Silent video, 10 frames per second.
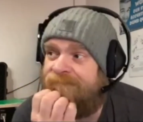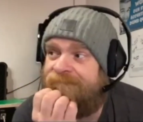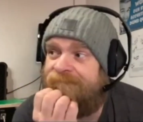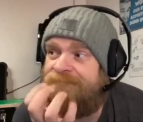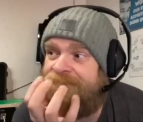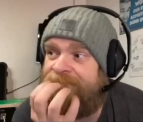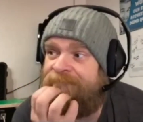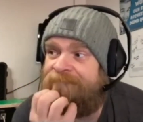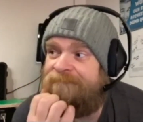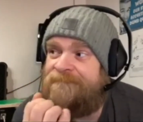
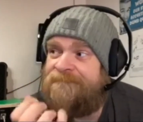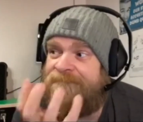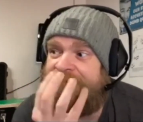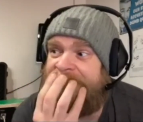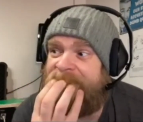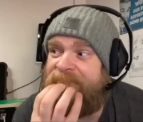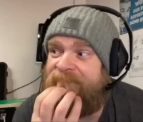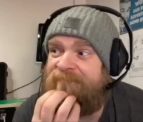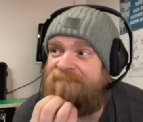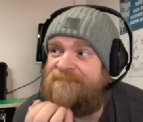(no one is talking)